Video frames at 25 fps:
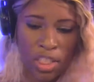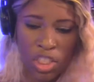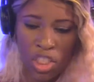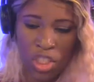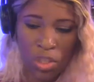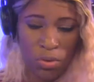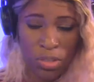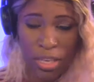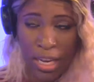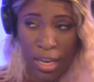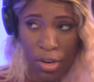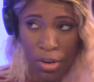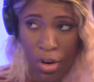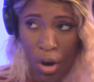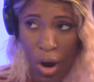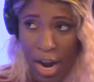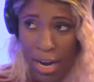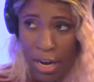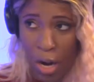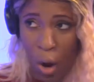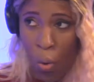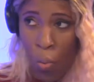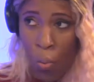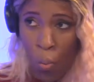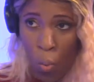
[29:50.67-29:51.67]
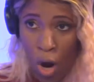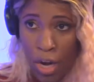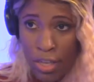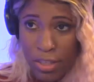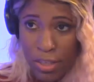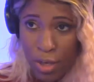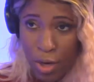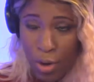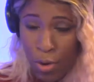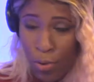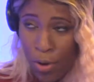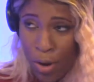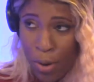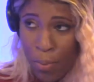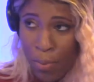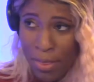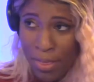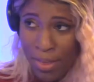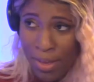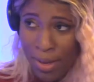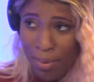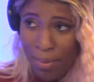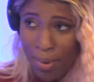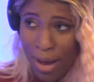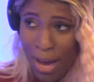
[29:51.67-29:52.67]
And she was like, you know, I don't want to agree with
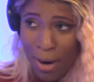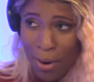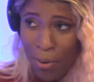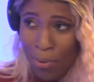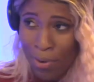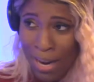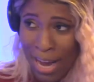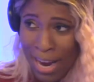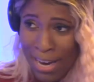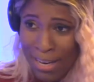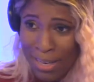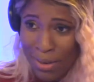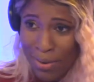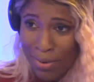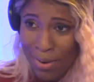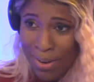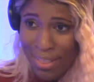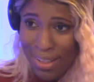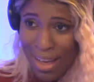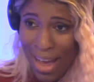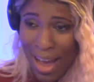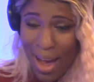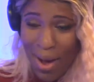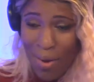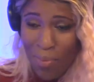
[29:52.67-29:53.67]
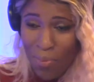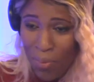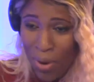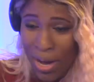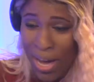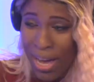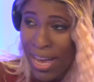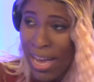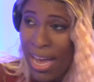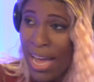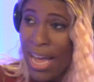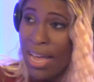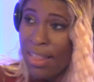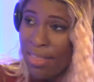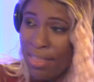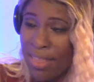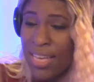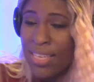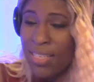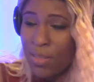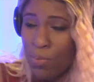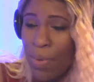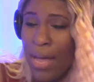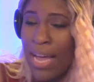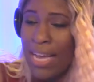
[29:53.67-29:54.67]
him. Yeah, I don't like doing that, but
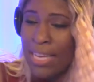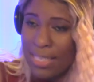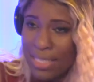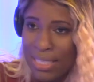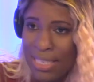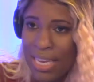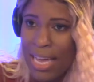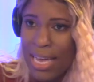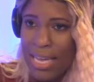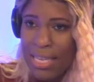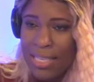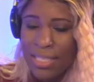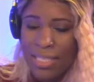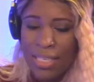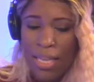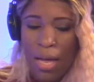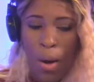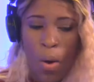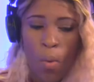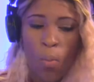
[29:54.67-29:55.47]
this makes sense.